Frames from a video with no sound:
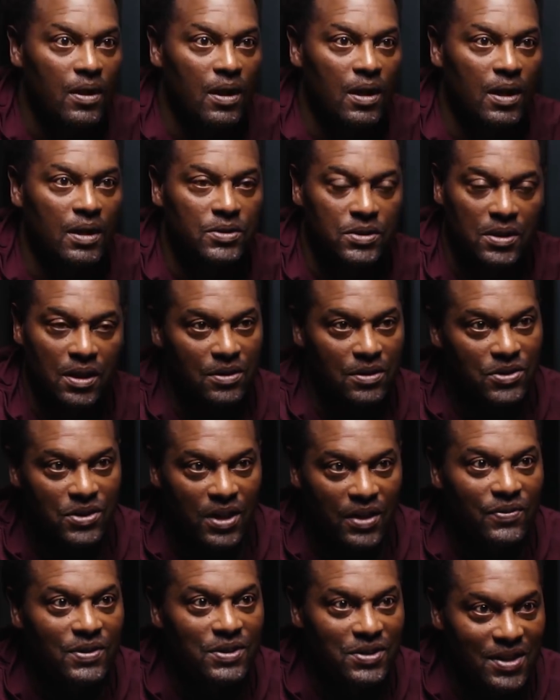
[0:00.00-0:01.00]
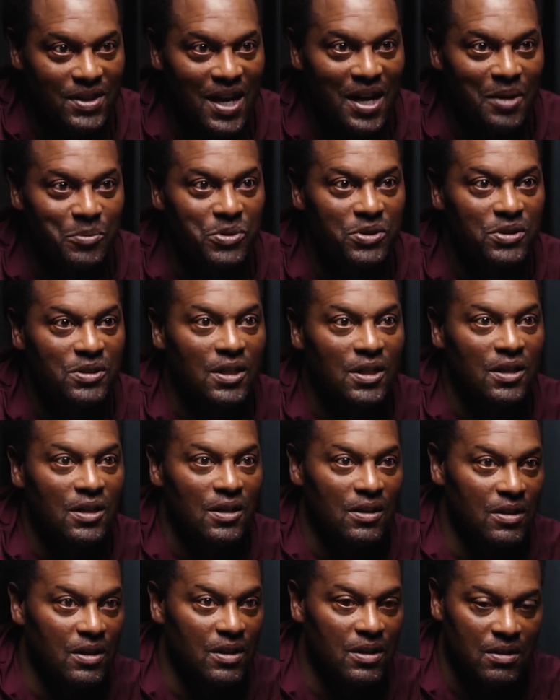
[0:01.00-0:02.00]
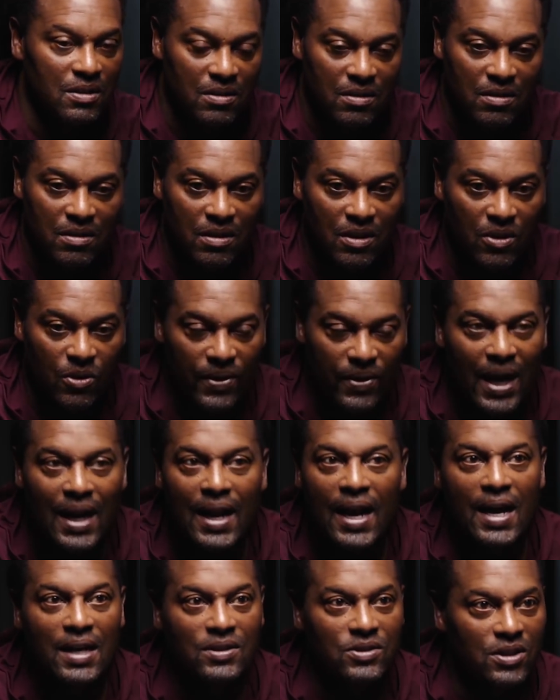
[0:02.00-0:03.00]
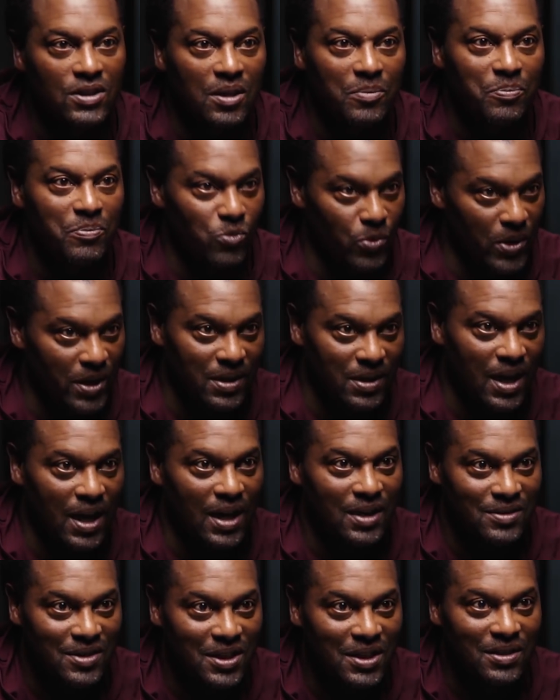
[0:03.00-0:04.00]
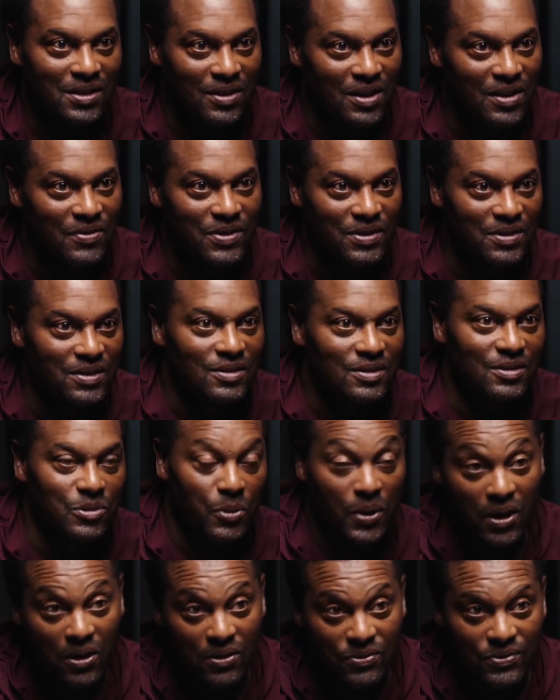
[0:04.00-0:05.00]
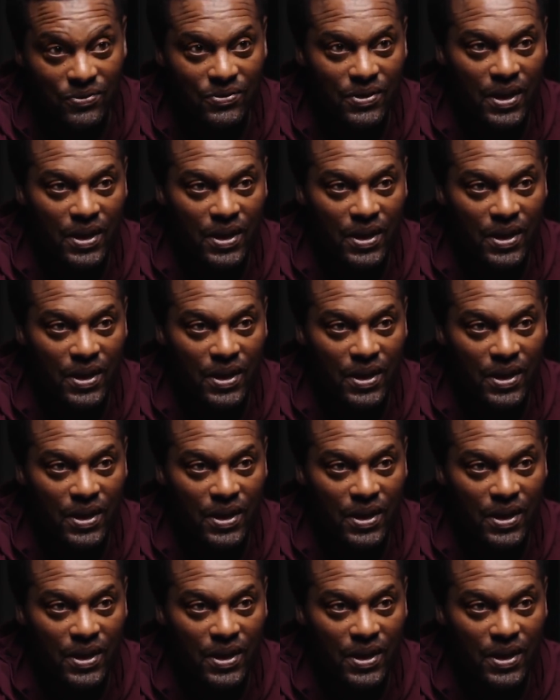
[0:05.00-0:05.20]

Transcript: instead of 70 snaps, then, you know, that adds up week 9, 10, 11, 12.